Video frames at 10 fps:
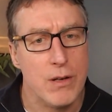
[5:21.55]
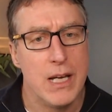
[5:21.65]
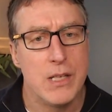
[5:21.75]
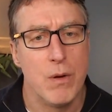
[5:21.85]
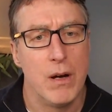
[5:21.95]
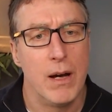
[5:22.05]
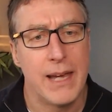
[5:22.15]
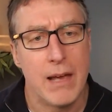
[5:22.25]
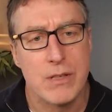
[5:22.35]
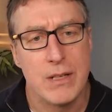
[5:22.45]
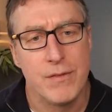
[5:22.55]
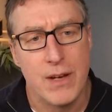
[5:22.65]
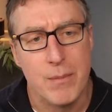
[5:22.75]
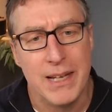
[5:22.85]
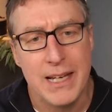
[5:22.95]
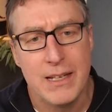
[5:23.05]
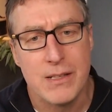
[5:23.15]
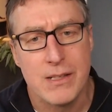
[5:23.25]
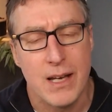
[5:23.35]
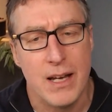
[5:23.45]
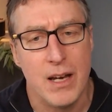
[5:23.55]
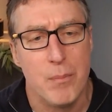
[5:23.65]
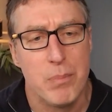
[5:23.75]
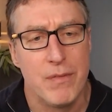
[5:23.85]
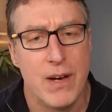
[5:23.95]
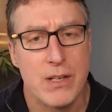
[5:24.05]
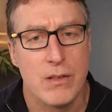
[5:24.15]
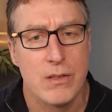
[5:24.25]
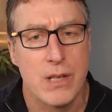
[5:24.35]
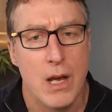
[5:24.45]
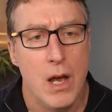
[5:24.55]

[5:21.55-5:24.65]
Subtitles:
here's what accounting firm leaders and professionals